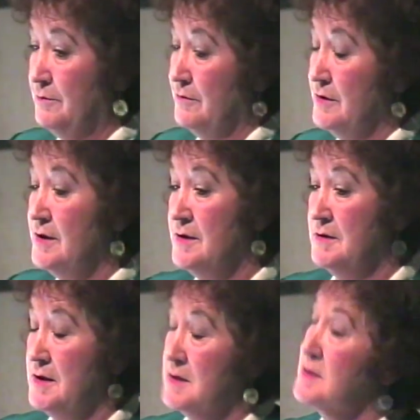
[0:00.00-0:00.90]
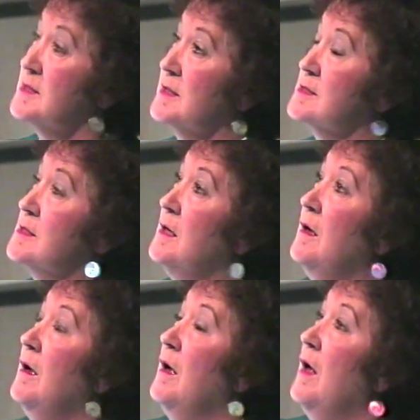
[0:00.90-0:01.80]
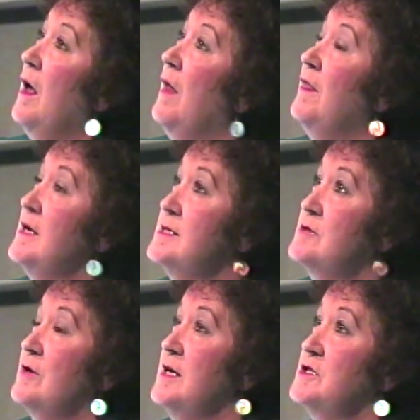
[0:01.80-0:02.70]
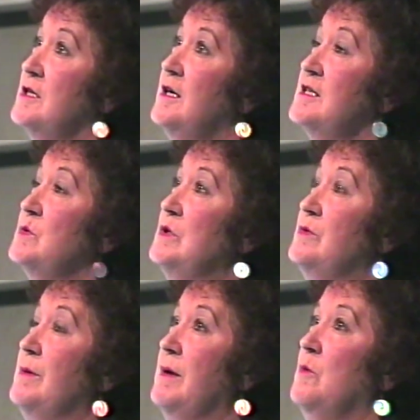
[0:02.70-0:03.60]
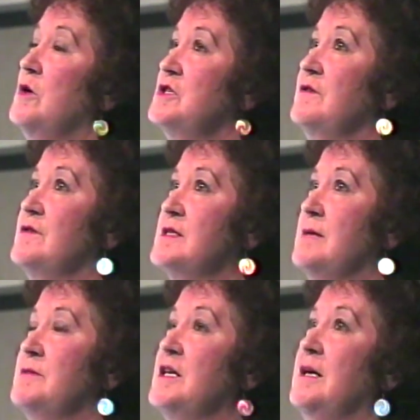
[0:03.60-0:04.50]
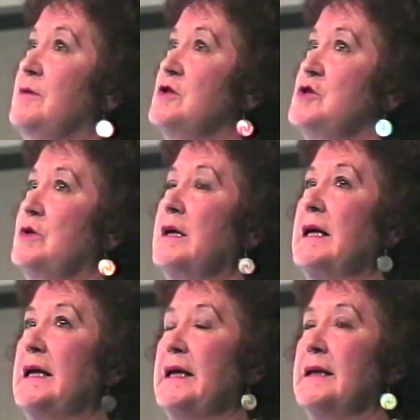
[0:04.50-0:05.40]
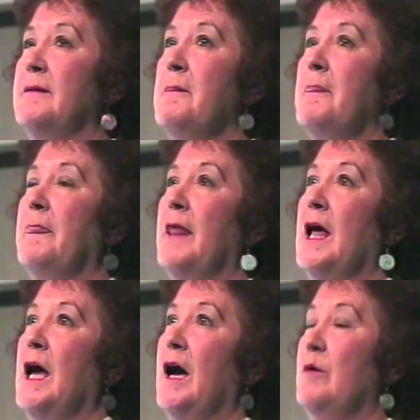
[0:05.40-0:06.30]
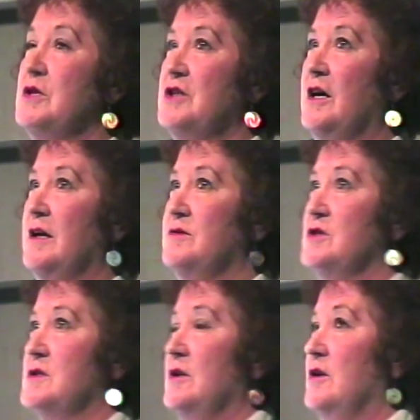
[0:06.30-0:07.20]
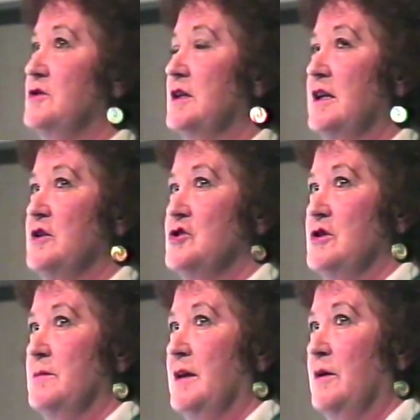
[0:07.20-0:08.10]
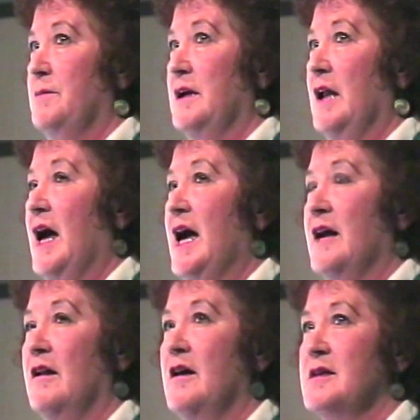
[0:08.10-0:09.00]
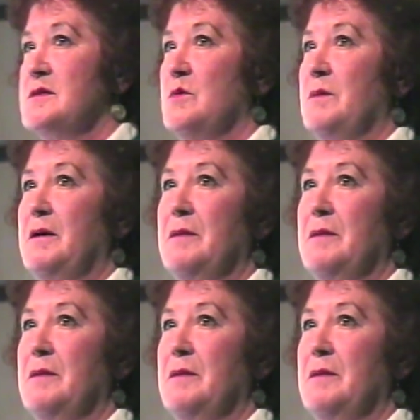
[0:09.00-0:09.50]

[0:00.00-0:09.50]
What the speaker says: April 1986, these strange lights which we'd been watching for some time in the sugarcane, which I just logically assumed they were big arc lights where